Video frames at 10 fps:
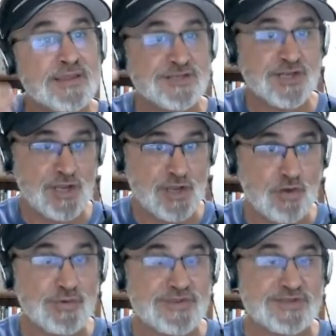that's going to
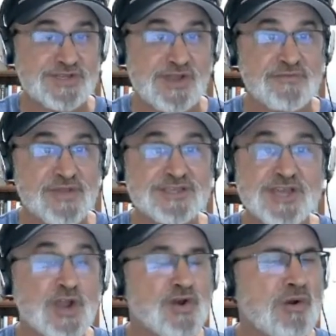go with this
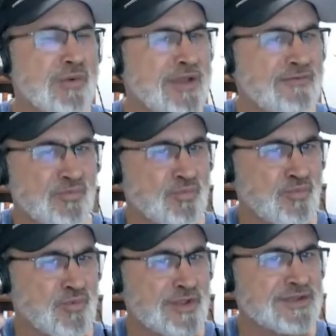offense. Nor we ever
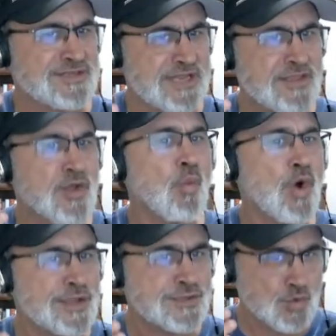really seen the
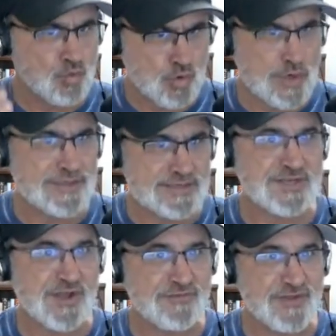ones run
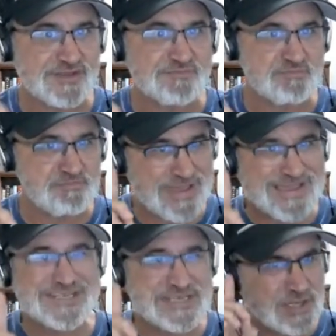this offense.
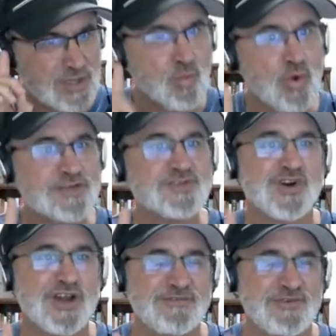Basically, one
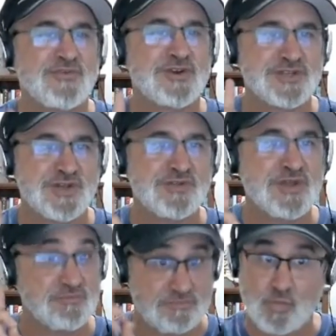drive in Frisco
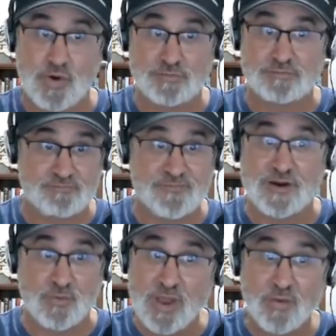that worked
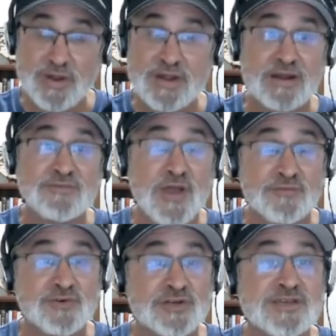very well, went
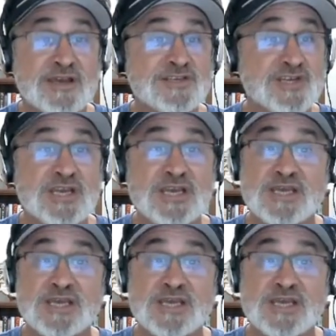95 for a touch.